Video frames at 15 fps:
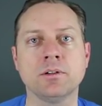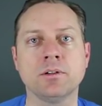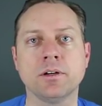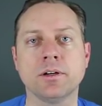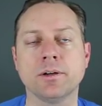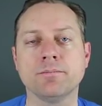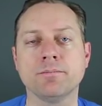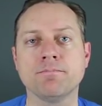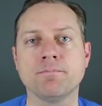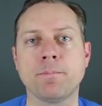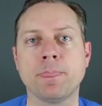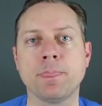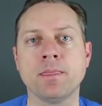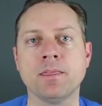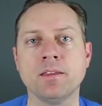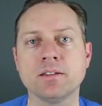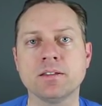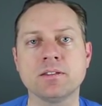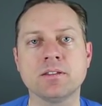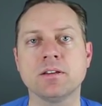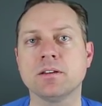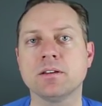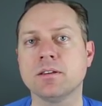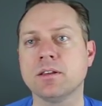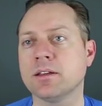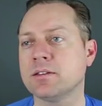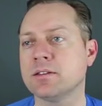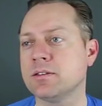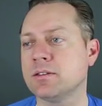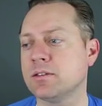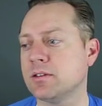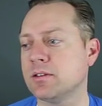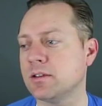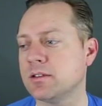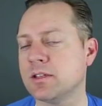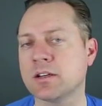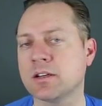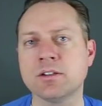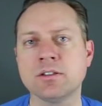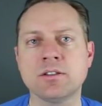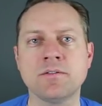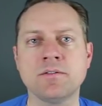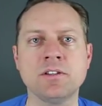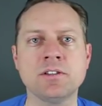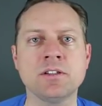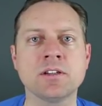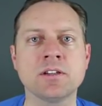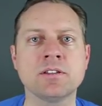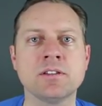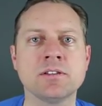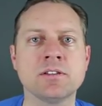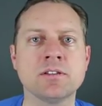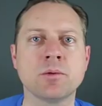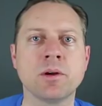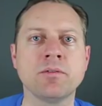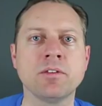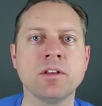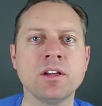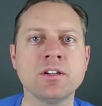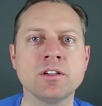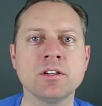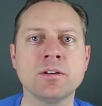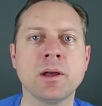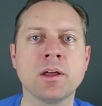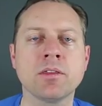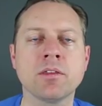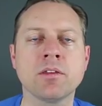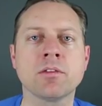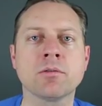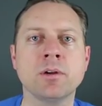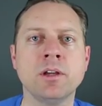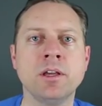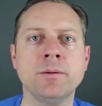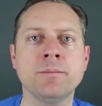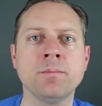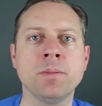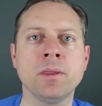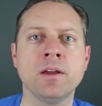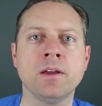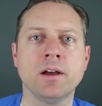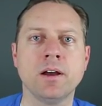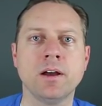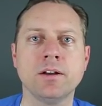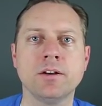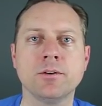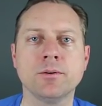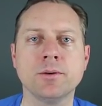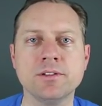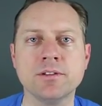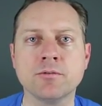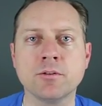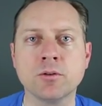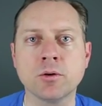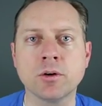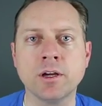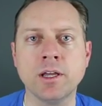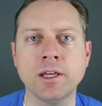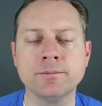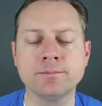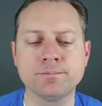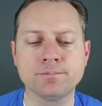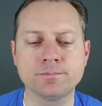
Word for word: Um, that's the that's uh, section 76 is the revelation about the three uh, degrees of glory,